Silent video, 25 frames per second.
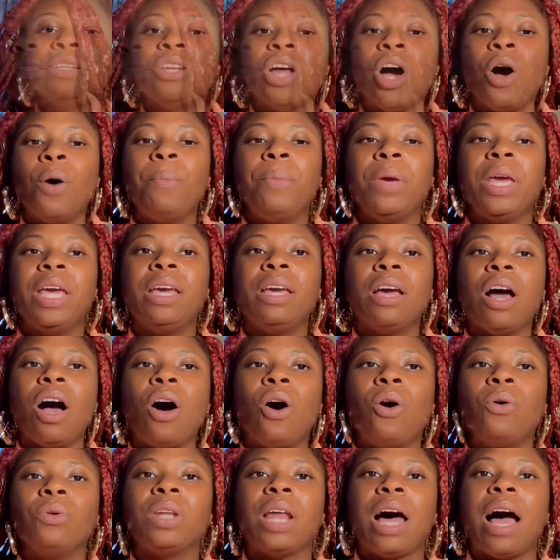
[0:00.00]
don't be
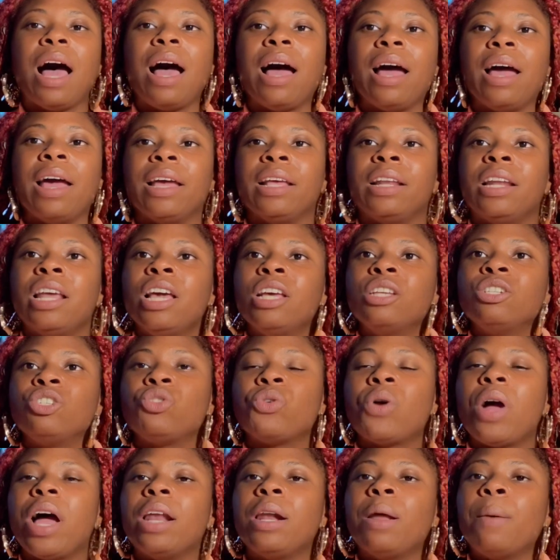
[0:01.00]
online
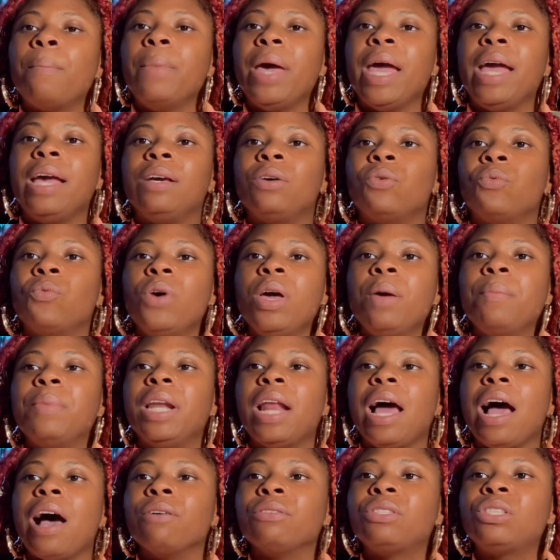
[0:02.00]
trying to make
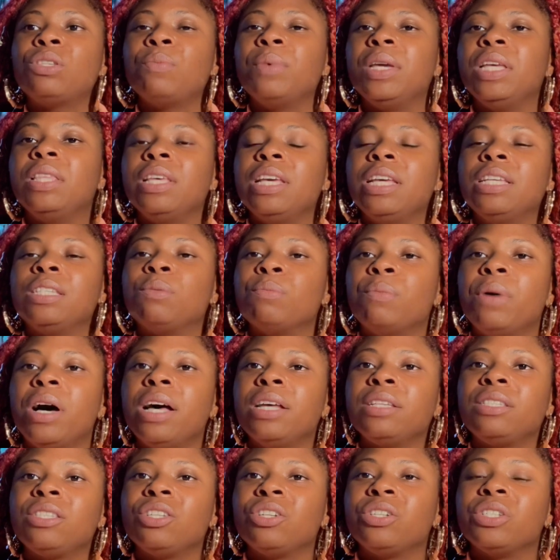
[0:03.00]
women out to be these
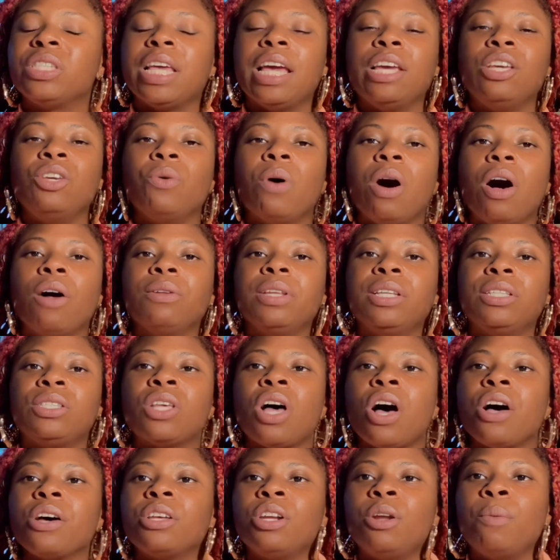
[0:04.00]
monsters and you only
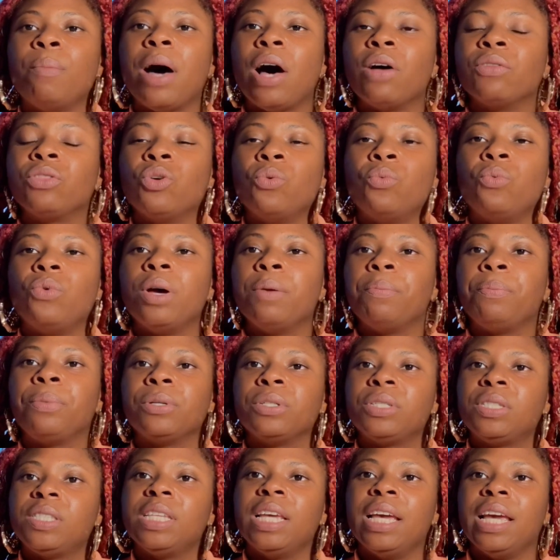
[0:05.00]
talking about the
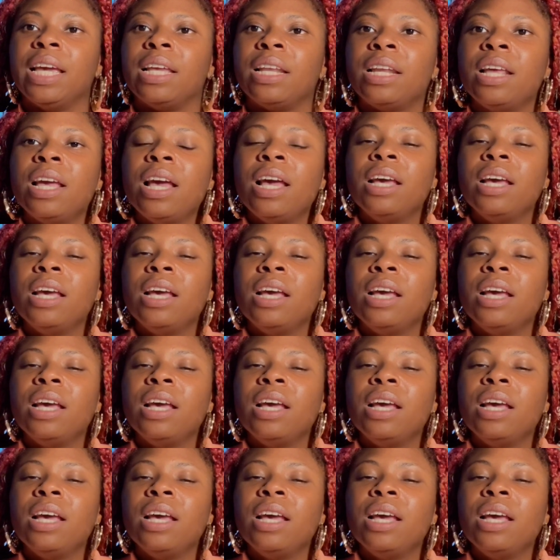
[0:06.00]
1%